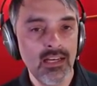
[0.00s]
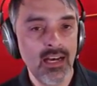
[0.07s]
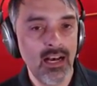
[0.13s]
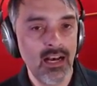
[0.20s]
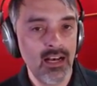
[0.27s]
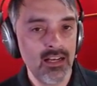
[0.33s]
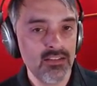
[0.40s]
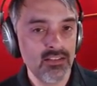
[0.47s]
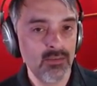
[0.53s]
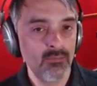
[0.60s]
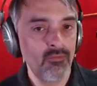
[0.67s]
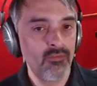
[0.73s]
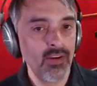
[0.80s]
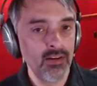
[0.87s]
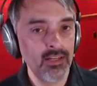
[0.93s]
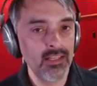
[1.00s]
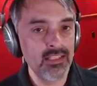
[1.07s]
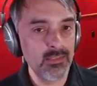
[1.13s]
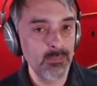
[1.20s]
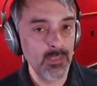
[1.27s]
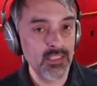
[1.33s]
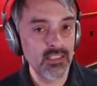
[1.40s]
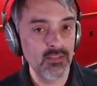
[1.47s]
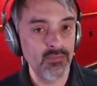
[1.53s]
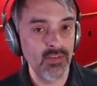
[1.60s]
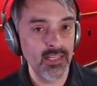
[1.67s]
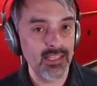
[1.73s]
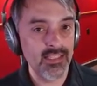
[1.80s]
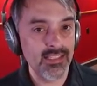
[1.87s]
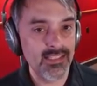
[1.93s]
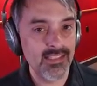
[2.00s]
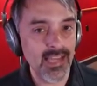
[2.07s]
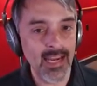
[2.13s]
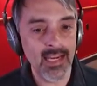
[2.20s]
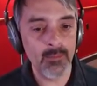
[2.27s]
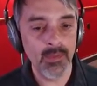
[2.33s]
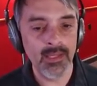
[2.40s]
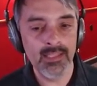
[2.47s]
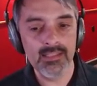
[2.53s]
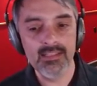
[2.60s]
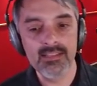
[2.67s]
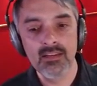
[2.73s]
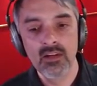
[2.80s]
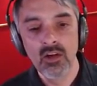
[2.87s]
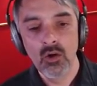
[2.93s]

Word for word: uh, some very specific segments